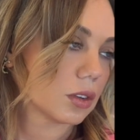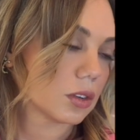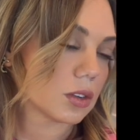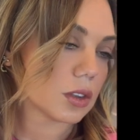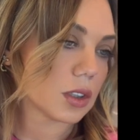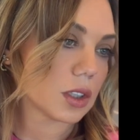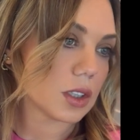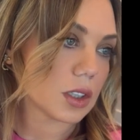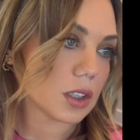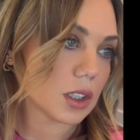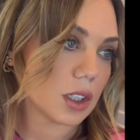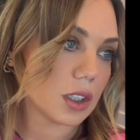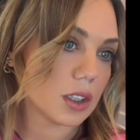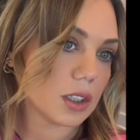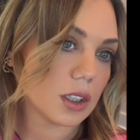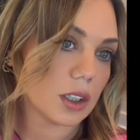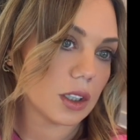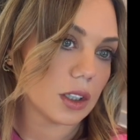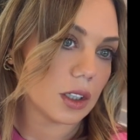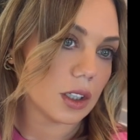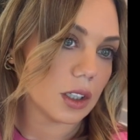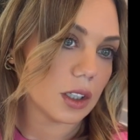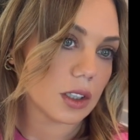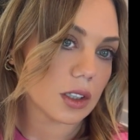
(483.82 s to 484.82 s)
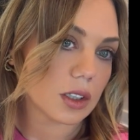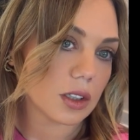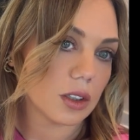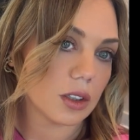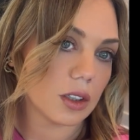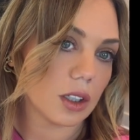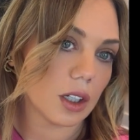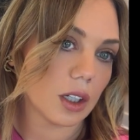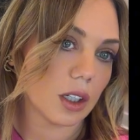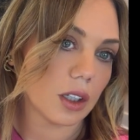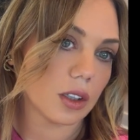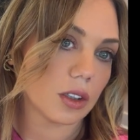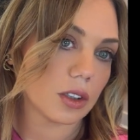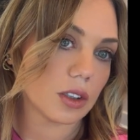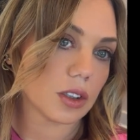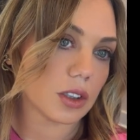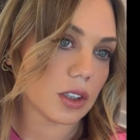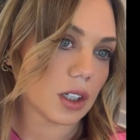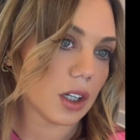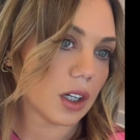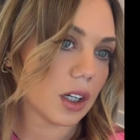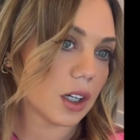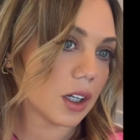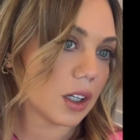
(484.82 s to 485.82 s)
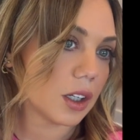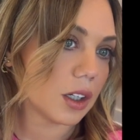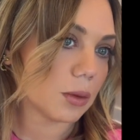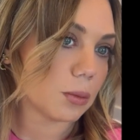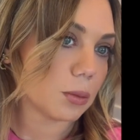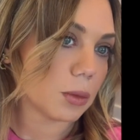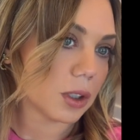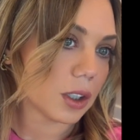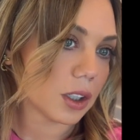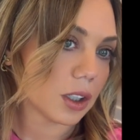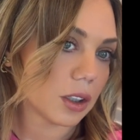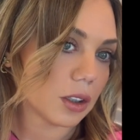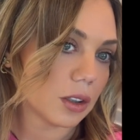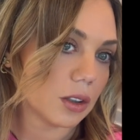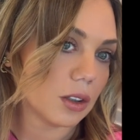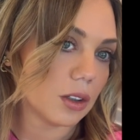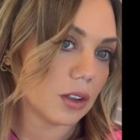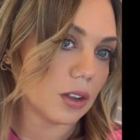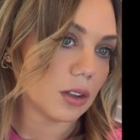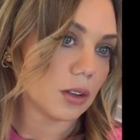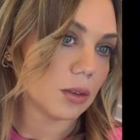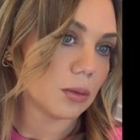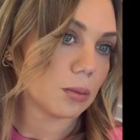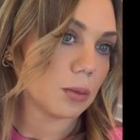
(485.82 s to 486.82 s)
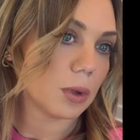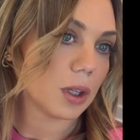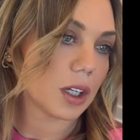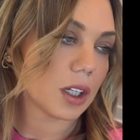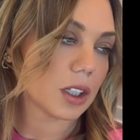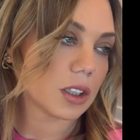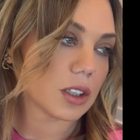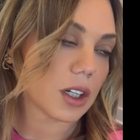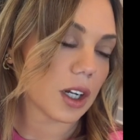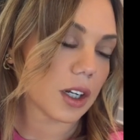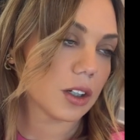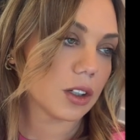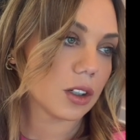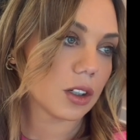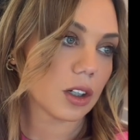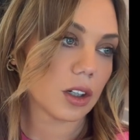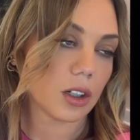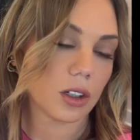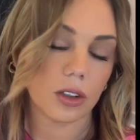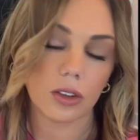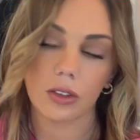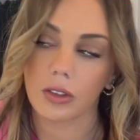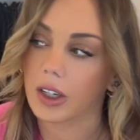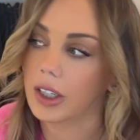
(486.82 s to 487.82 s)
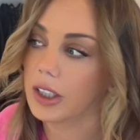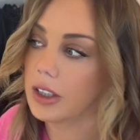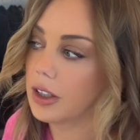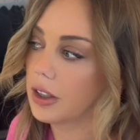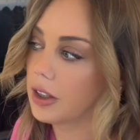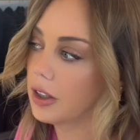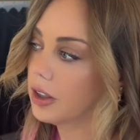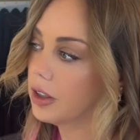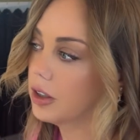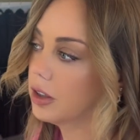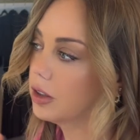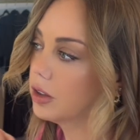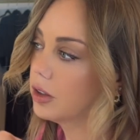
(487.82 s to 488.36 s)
Since I did this on the other side, I'm gonna make a tighter curl right there.